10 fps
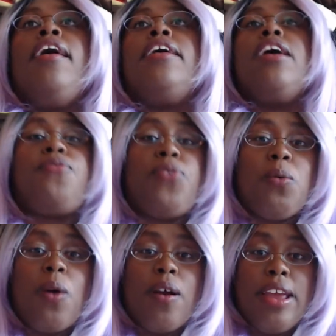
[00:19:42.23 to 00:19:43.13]
If
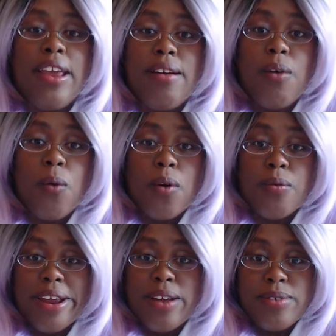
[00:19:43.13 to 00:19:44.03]
you are in or
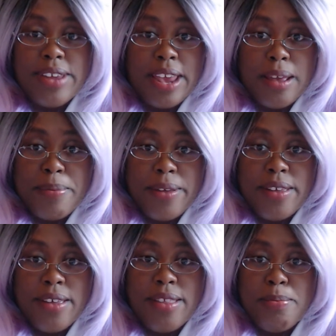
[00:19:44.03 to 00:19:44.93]
around
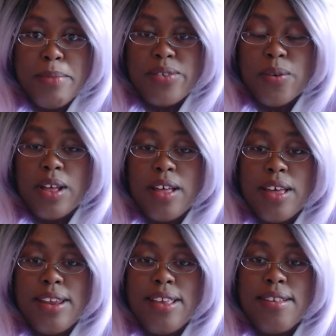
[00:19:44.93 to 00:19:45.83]
Tampa,
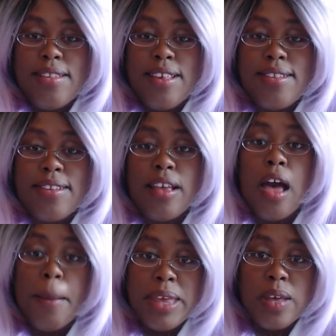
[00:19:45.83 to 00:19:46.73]
MetroCon is this
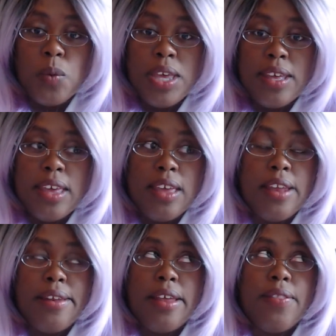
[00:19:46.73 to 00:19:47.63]
coming
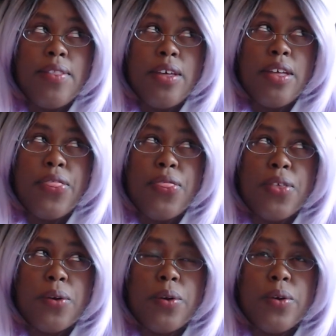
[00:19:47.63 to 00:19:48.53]
weekend, the
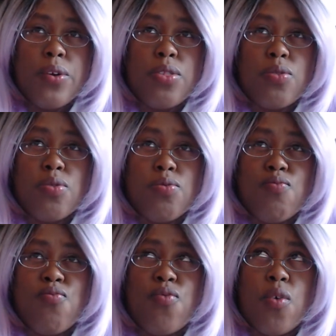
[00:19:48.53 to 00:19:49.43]
third,
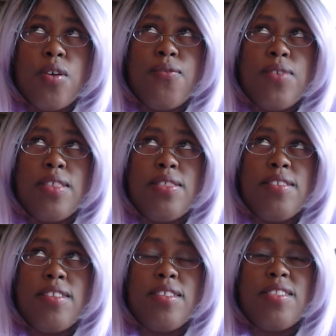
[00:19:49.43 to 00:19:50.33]
fourth,
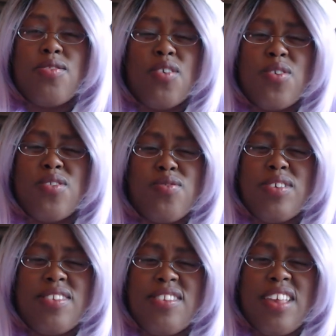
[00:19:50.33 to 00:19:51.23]
fifth, third through
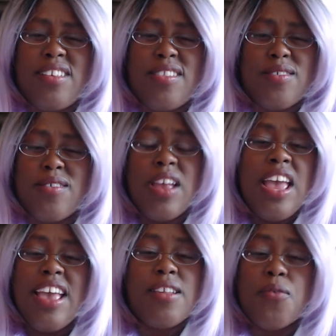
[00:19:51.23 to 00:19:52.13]
the sixth. Or
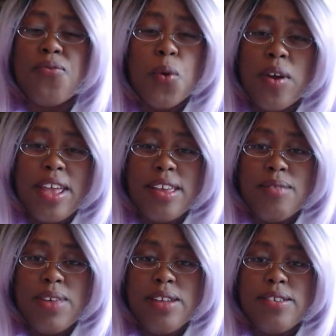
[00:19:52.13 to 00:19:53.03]
it's a four-day
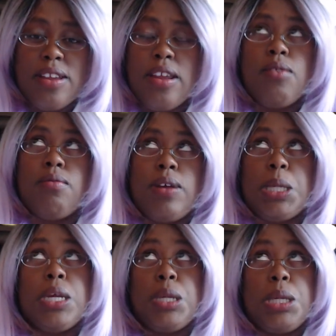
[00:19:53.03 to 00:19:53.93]
convention, which
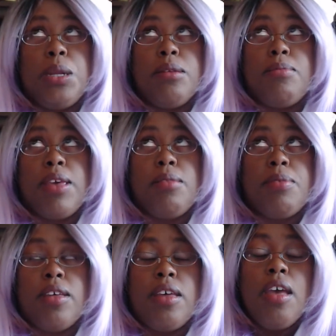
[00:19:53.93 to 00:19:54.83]
it shouldn't be,
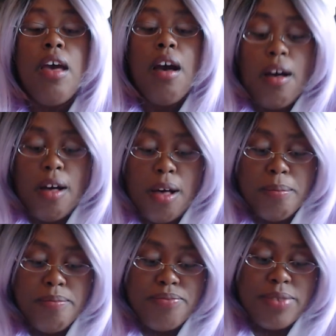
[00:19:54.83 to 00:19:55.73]
but
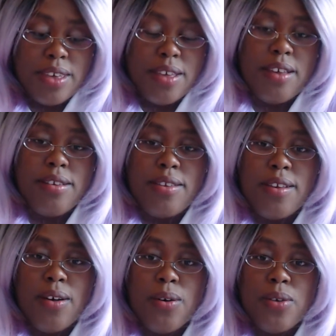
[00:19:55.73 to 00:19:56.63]
um yeah,
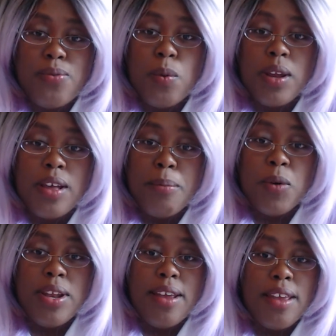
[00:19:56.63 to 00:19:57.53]
so if you want to come
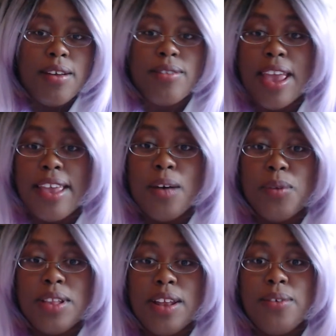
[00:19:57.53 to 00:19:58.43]
on down, hang out
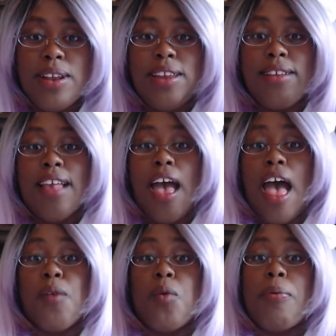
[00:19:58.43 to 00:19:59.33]
with the Lolitas,
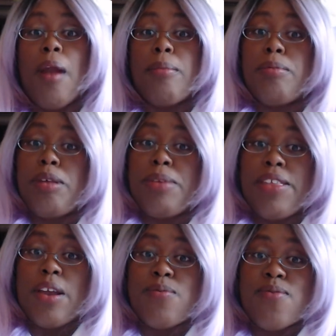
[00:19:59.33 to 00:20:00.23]
I will probably be
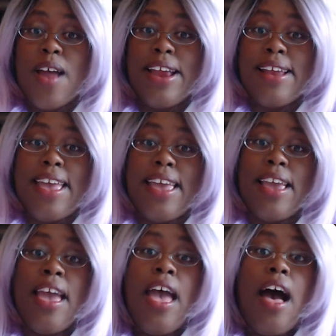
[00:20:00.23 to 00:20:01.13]
Friday,
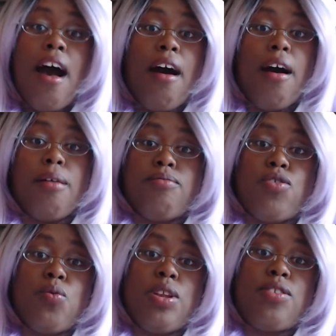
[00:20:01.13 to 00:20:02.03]
um
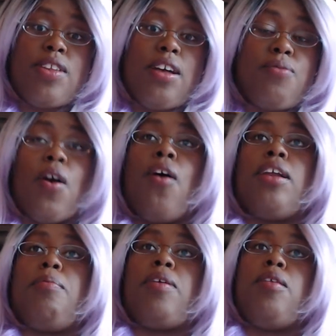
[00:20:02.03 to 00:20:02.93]
doing stuff, talking
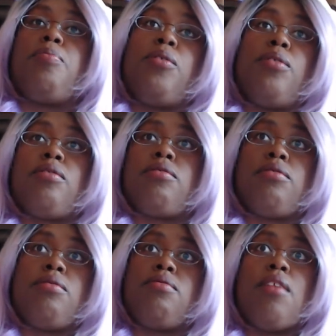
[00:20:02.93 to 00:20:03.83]
to people,
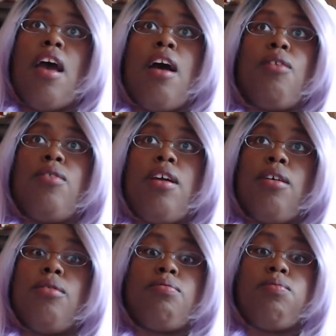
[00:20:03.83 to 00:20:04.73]
I don't
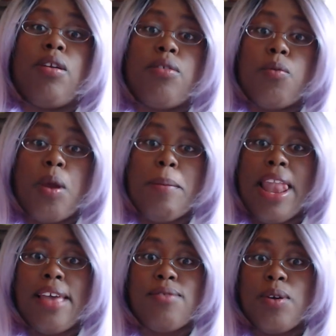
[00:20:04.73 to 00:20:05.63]
know, wondering where my
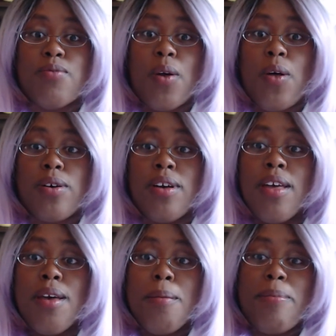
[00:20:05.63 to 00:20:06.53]
life went wrong,
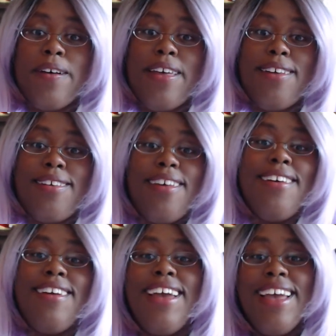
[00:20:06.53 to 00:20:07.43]
but
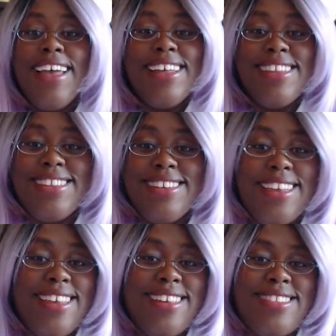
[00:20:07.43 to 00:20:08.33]

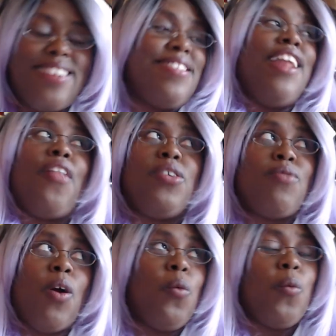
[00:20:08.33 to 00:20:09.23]
there's nothing
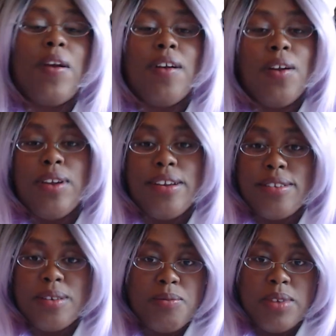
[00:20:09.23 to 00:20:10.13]
wrong with wearing Lolita
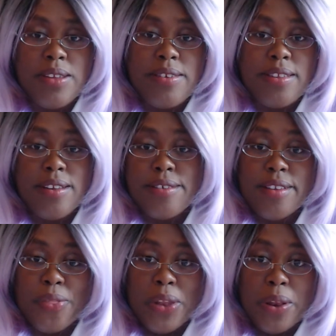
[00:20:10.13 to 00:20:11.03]
to conventions, and there's
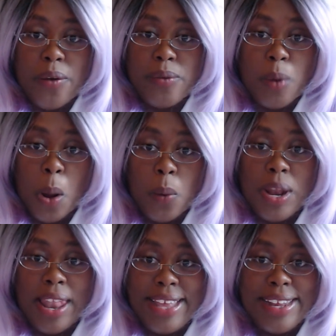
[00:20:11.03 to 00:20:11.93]
nothing wrong
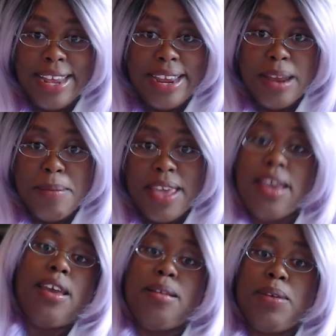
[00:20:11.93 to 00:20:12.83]
with liking anime
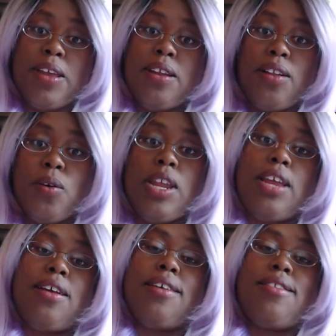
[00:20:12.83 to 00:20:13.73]
and being a
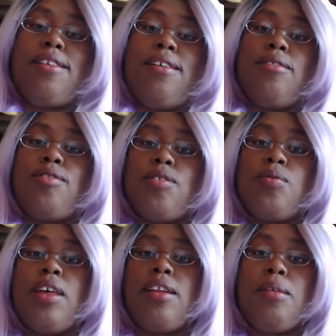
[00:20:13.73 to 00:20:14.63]
Lolita, so don't
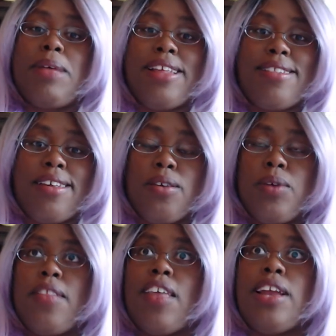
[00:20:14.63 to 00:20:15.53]
let anybody tell you
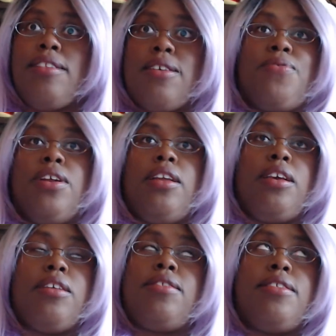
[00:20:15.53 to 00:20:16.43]
anything differently.
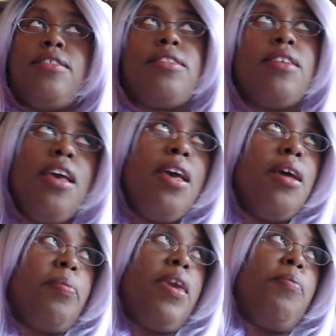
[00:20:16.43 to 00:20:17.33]
It's just,
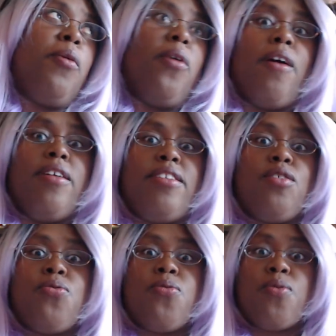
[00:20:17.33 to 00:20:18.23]
people are
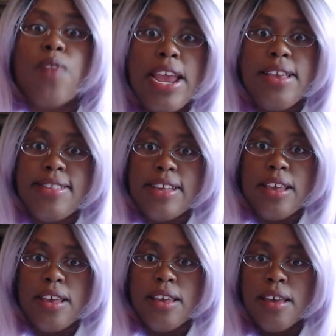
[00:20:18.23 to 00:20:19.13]

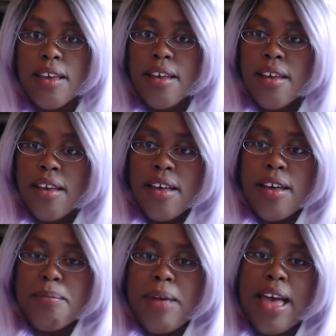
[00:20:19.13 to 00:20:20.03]
crazy,
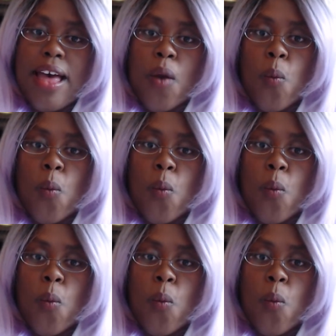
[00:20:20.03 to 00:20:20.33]
my